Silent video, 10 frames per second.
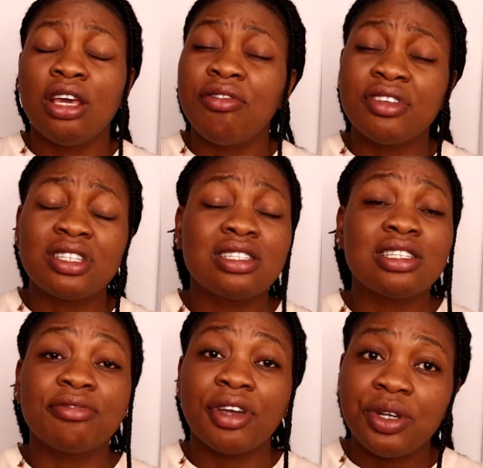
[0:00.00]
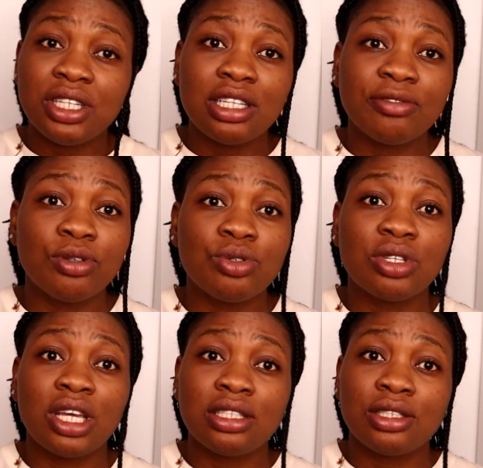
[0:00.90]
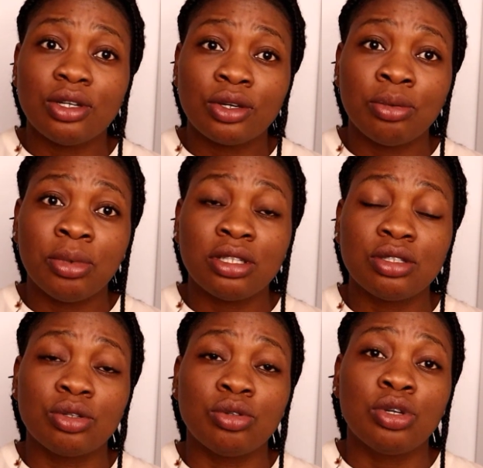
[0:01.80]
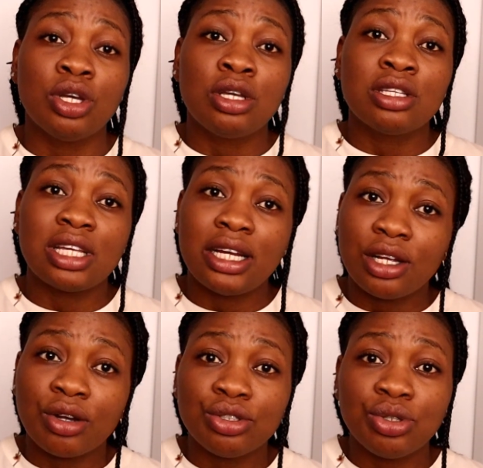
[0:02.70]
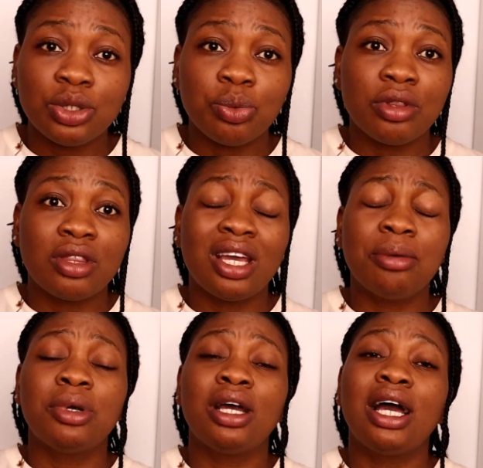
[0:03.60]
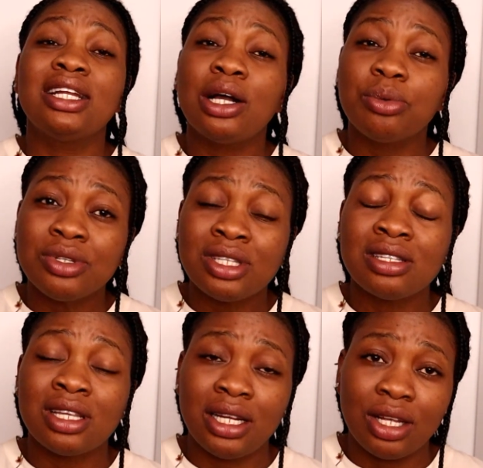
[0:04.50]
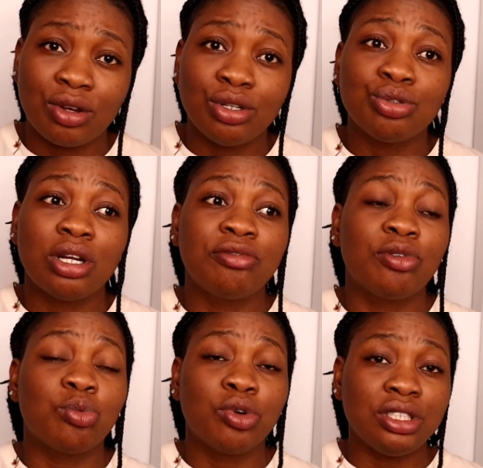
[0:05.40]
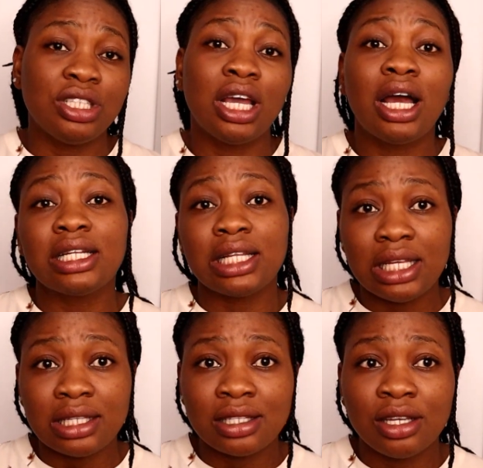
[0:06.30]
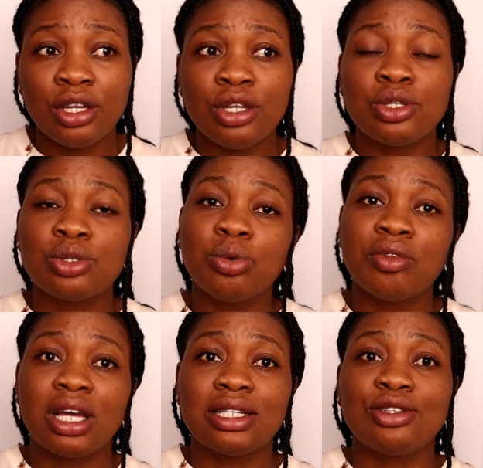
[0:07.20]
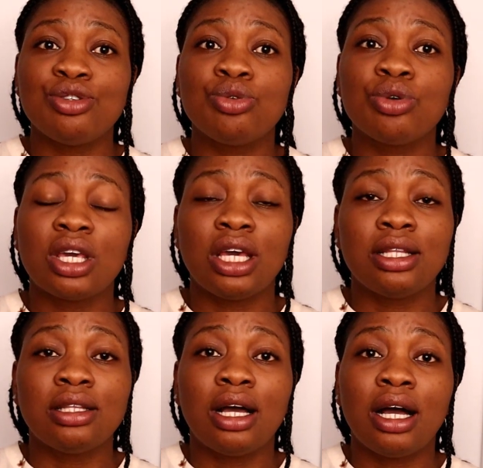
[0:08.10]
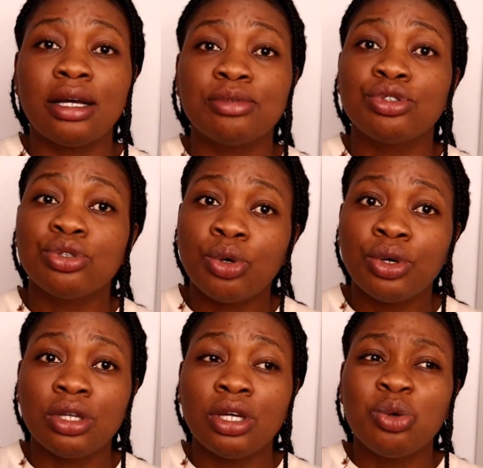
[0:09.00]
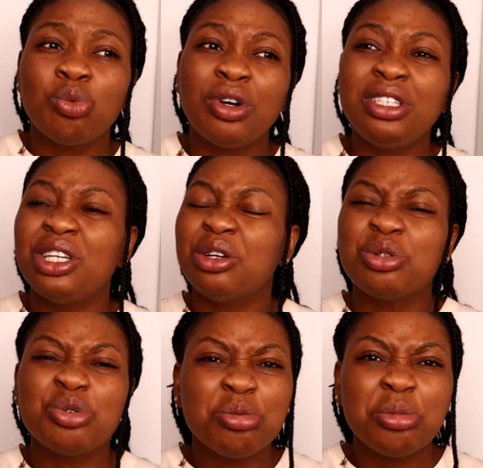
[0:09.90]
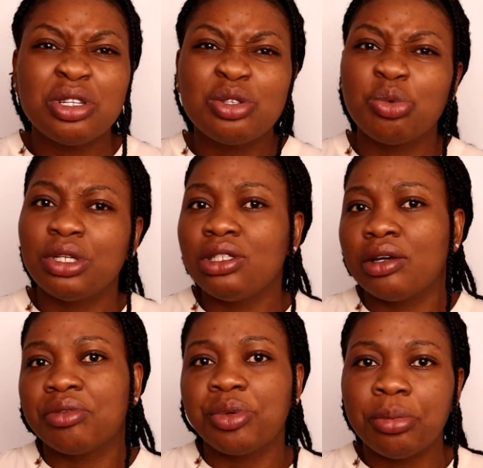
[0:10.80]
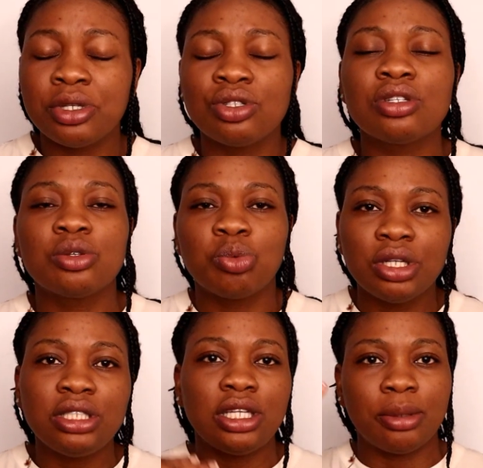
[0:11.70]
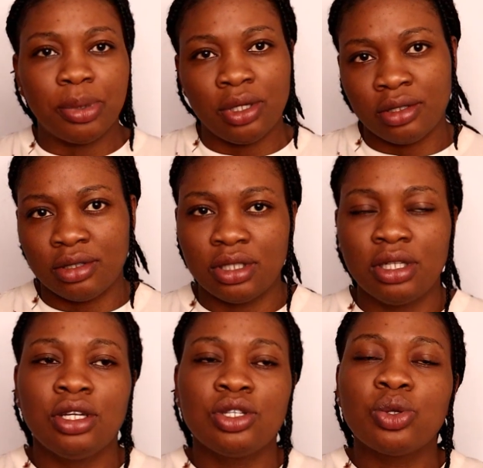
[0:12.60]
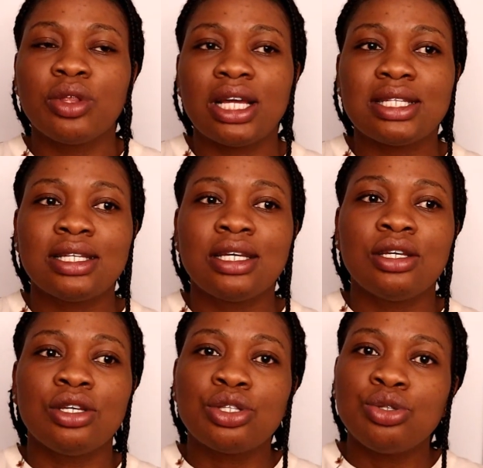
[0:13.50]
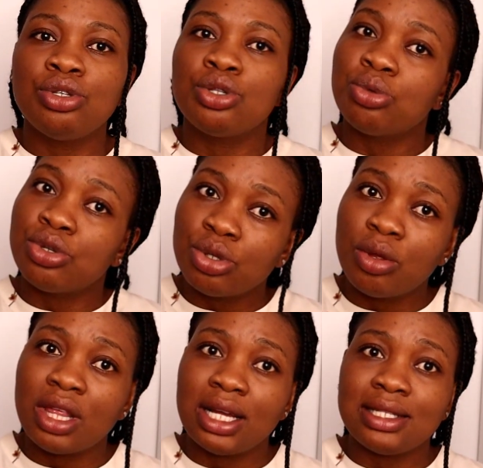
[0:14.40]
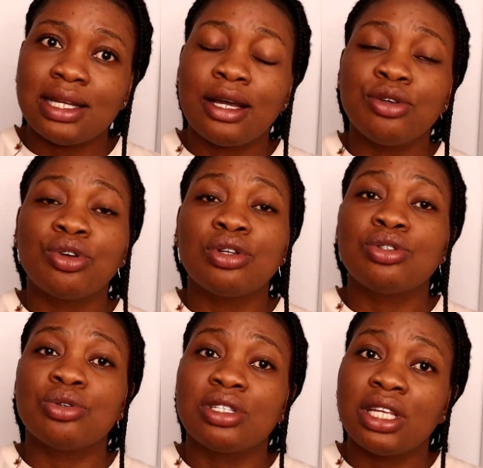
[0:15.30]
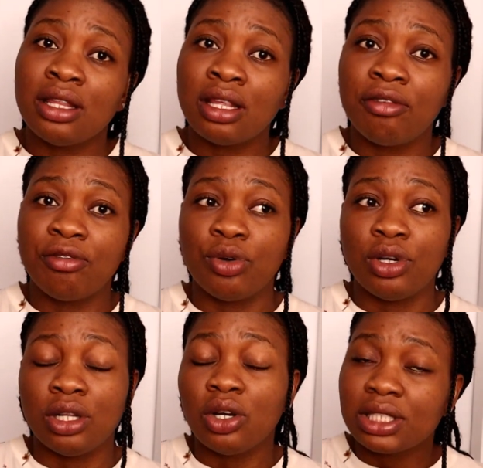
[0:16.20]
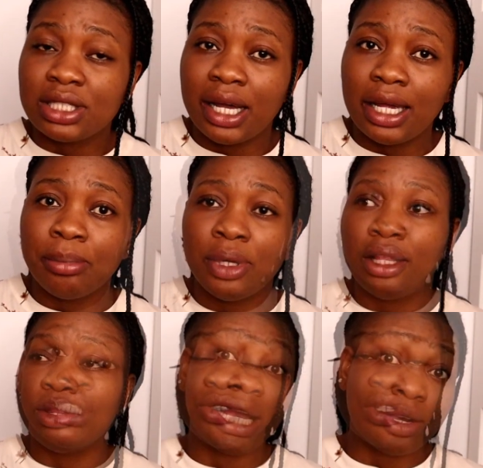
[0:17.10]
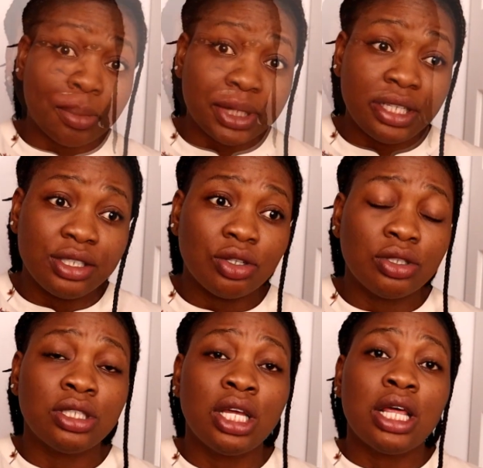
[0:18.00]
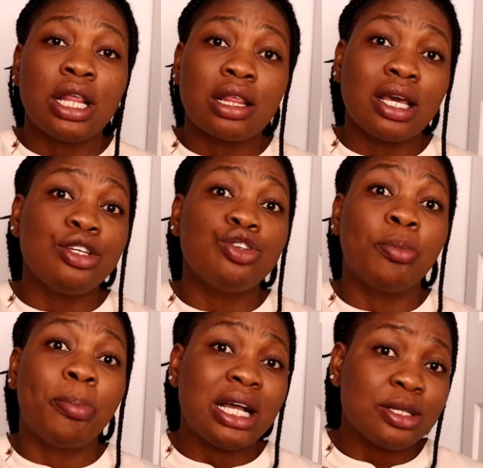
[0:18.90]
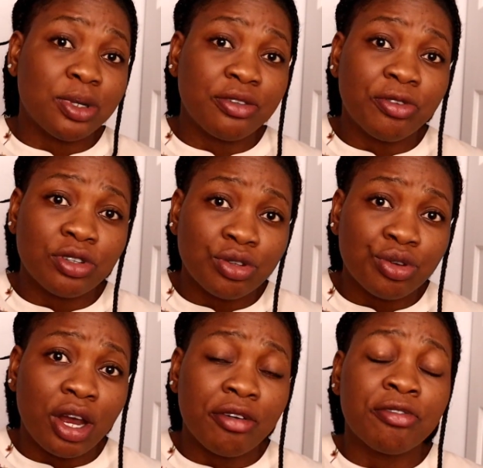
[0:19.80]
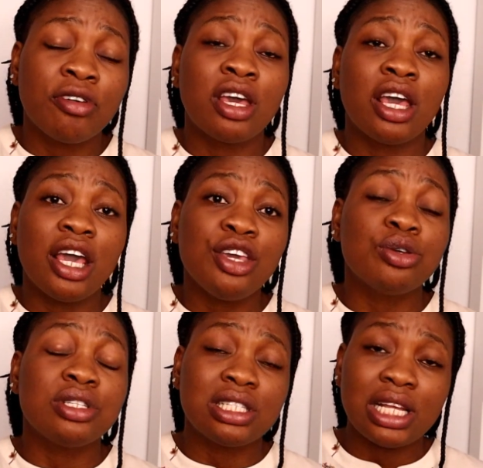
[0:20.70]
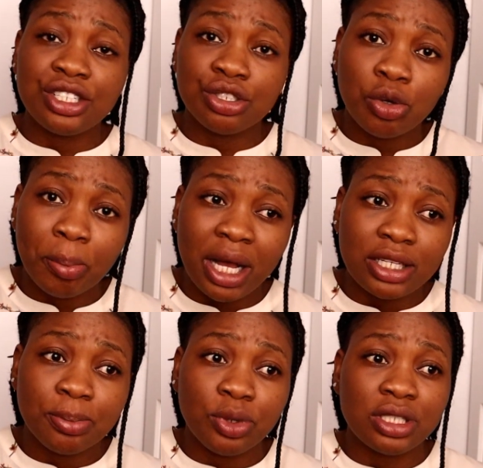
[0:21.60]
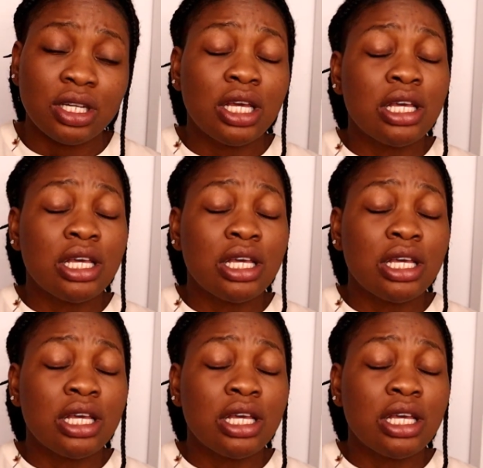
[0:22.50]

If it is, it's very nice for you to get the document to sign a contract with them, and I would say sign a contract for 1 year at least, so that you can show 1 year, 2 months, 1 year, 3 months, just 1 year plus, so that it will show that you're going to stay there for a long time. And the accommodation, then your passport photograph and your international passport.